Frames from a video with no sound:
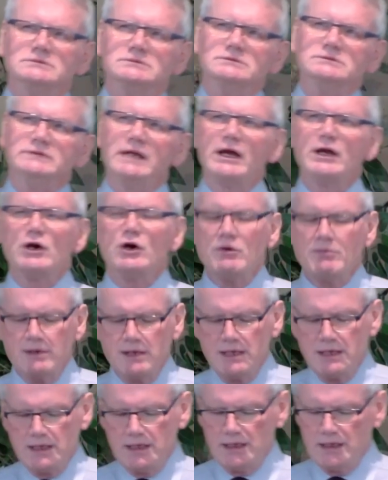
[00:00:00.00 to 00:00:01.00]

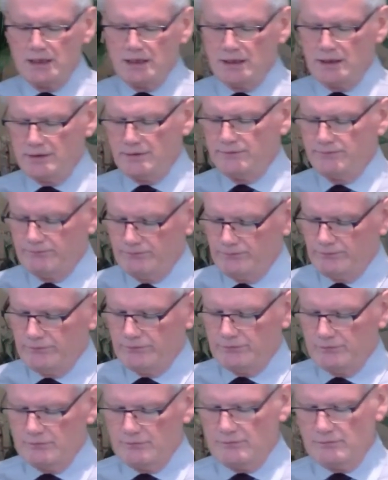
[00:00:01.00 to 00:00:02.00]
Naomi
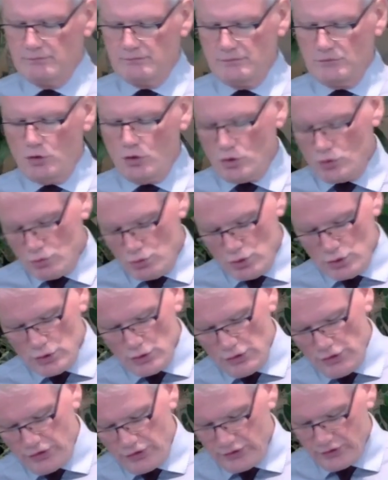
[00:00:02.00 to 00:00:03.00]
or
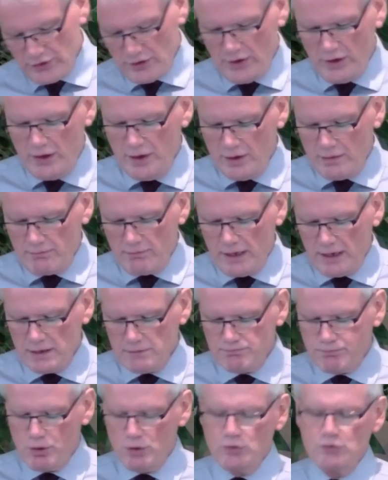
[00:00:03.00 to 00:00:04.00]
Ruth
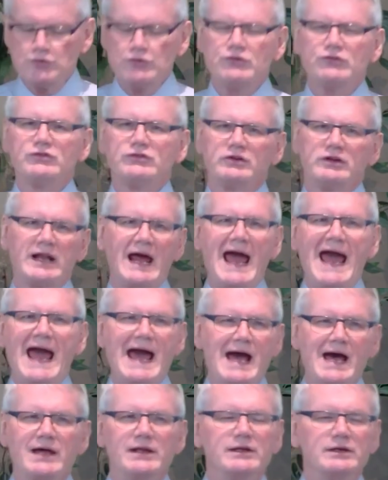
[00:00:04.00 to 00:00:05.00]
might post an
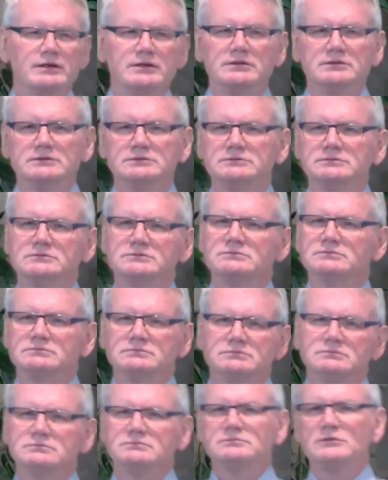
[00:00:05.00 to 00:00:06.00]
ad
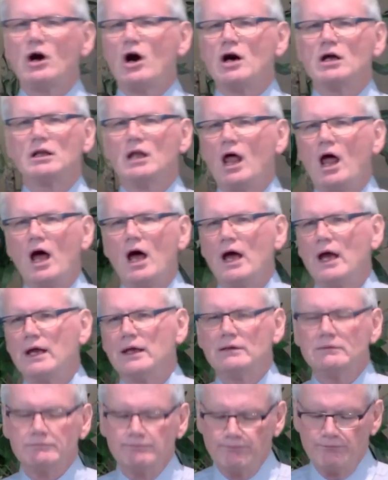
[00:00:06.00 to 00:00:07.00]

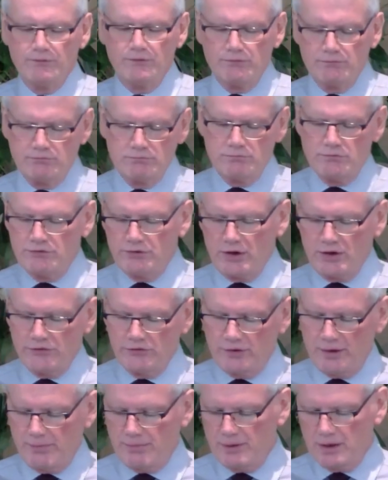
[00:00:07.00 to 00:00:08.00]
online, says
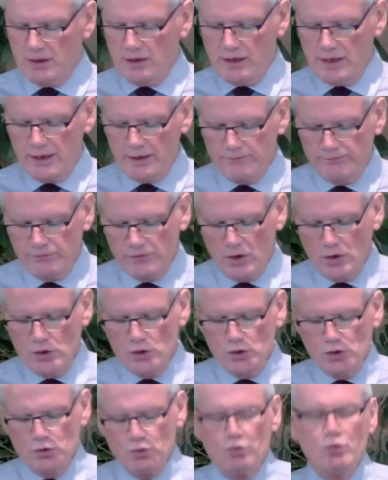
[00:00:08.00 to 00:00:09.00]
something like,
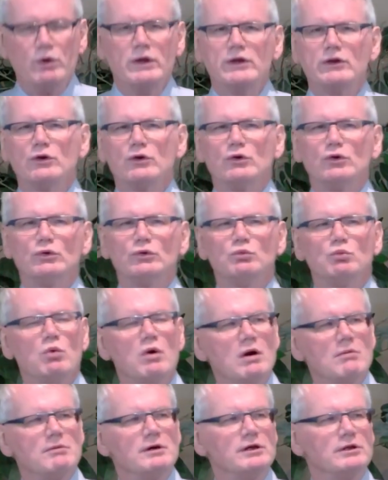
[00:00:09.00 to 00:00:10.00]
widowed
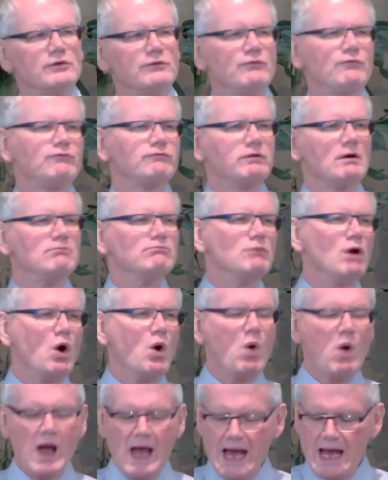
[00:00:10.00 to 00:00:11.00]
woman from
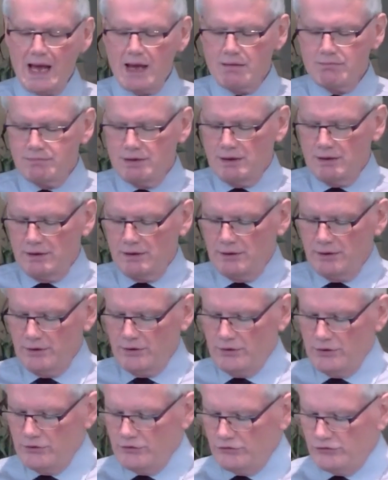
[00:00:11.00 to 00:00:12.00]
Moab
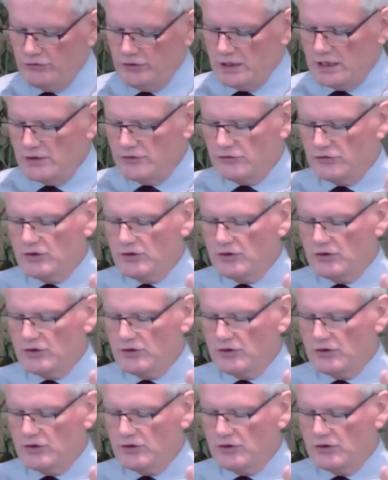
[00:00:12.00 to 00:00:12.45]
seeks